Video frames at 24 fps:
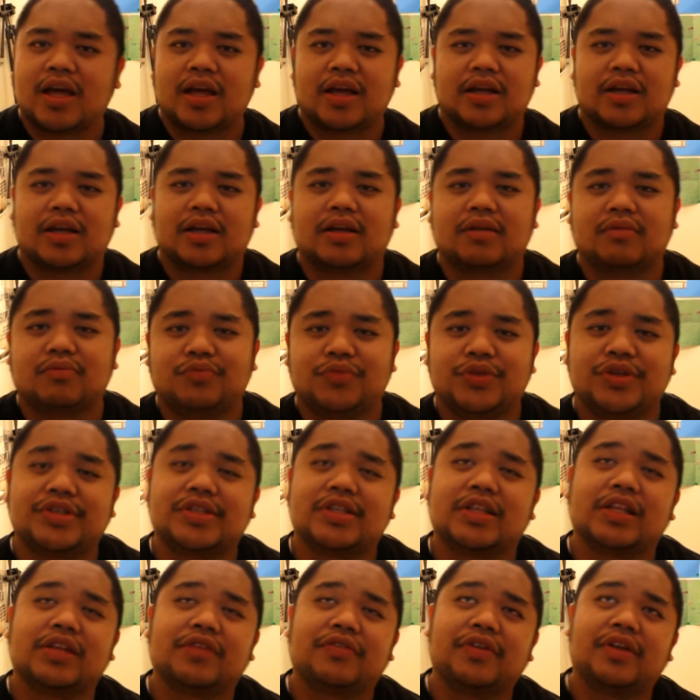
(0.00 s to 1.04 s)

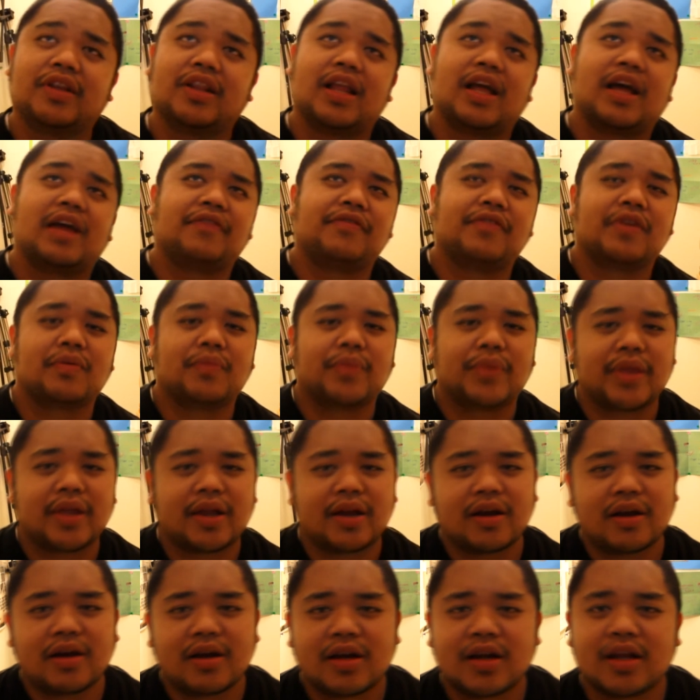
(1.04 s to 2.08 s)
He's living life up
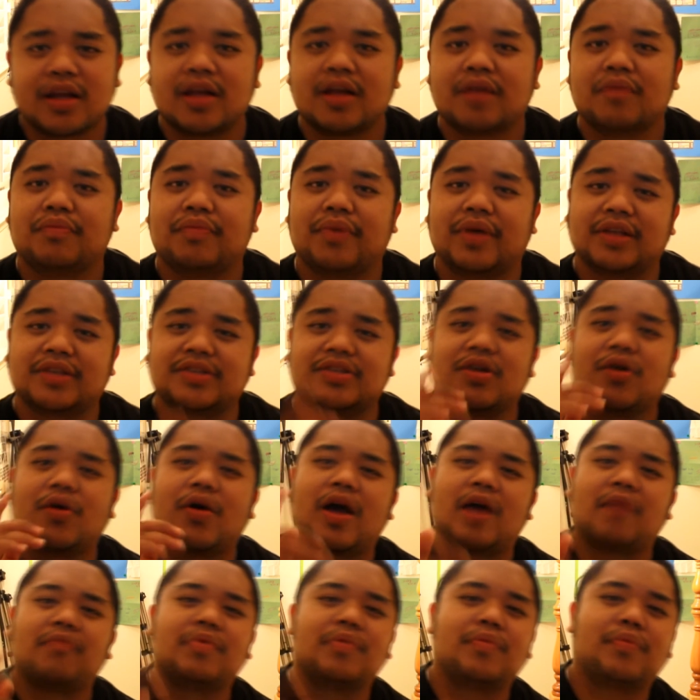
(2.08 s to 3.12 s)
there. So
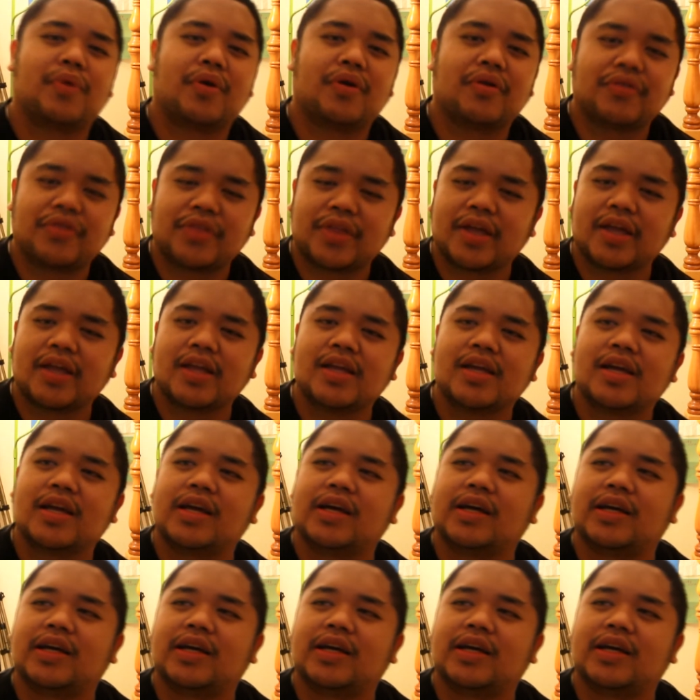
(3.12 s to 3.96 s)
happy birthday.